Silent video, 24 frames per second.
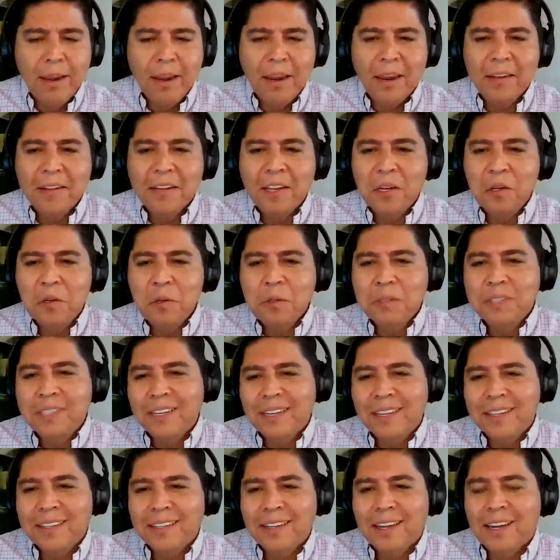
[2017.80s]
and they use
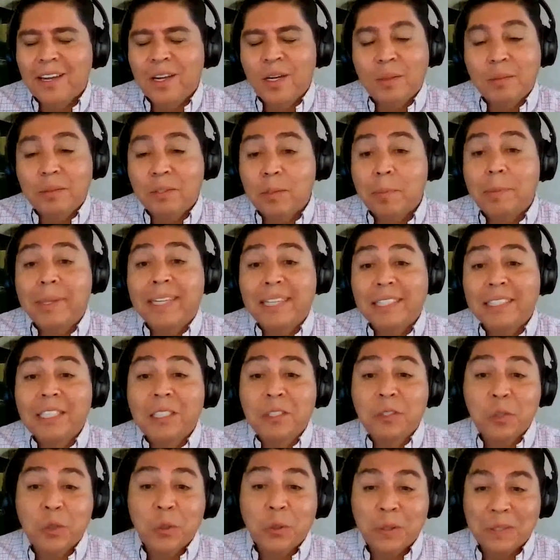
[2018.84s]
somatic
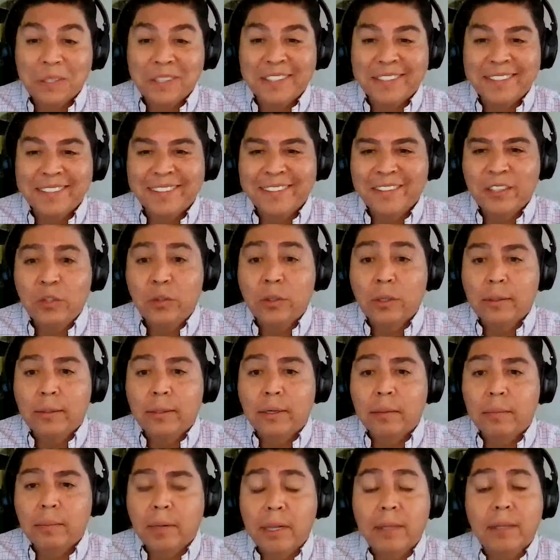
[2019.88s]
cell scores to
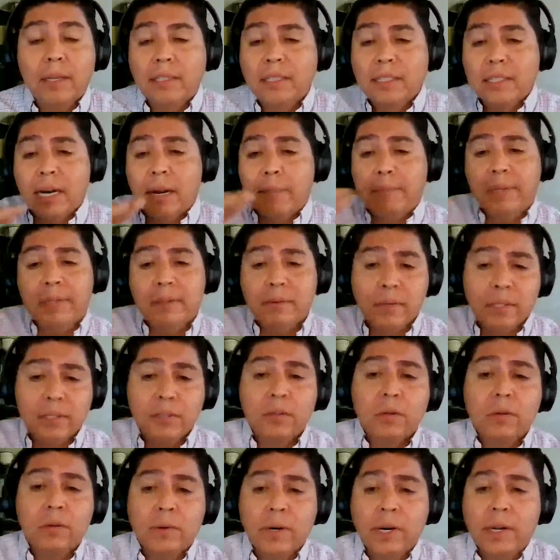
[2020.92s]
determine, and they set up a
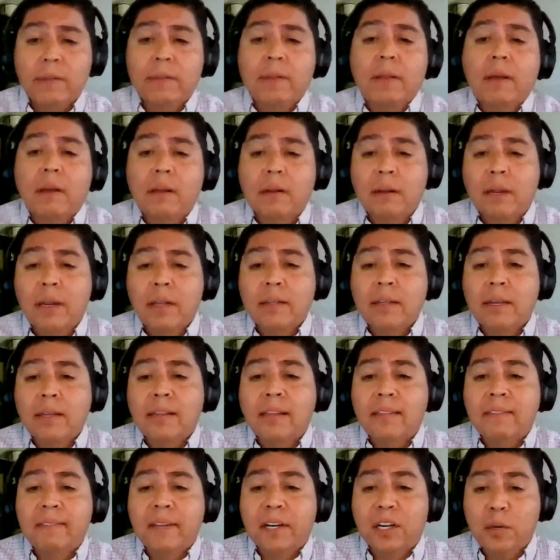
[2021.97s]
threshold, right? And they
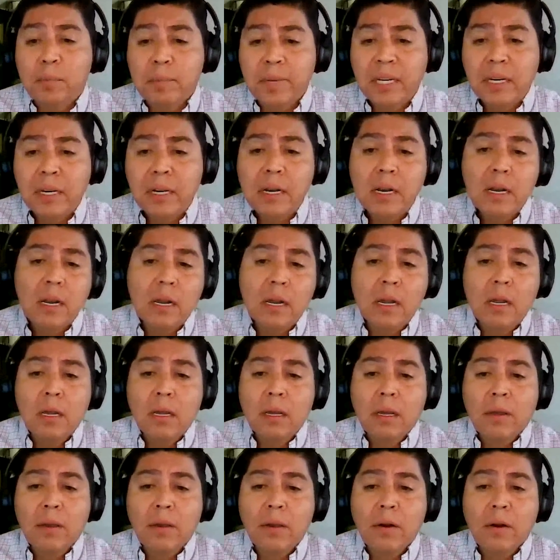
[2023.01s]
determine,
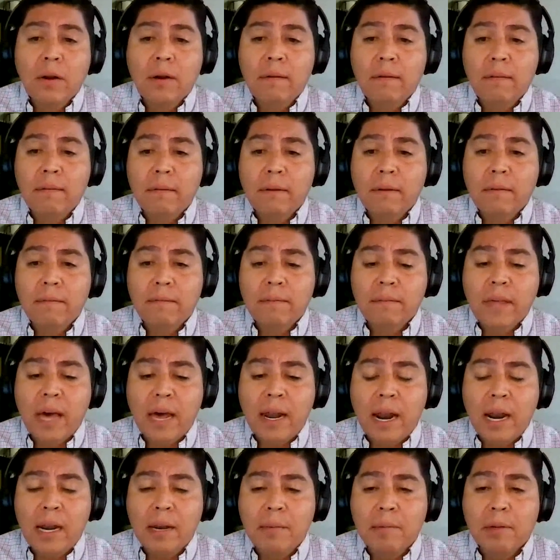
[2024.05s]
if
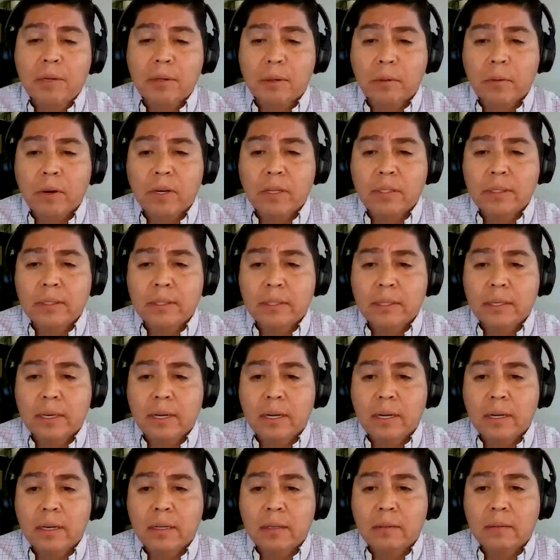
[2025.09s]
that animal requires
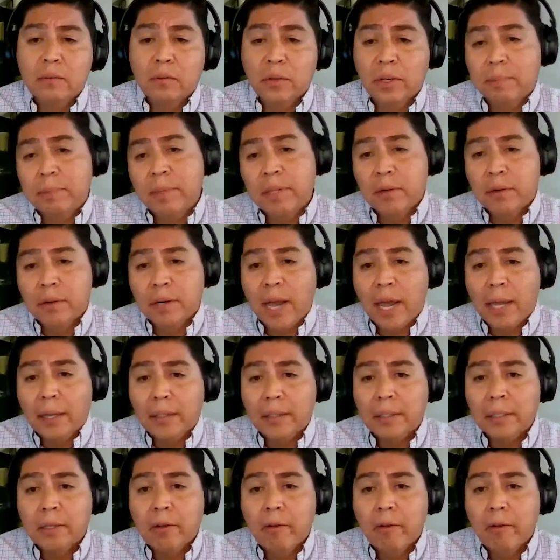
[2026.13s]
a treatment or not.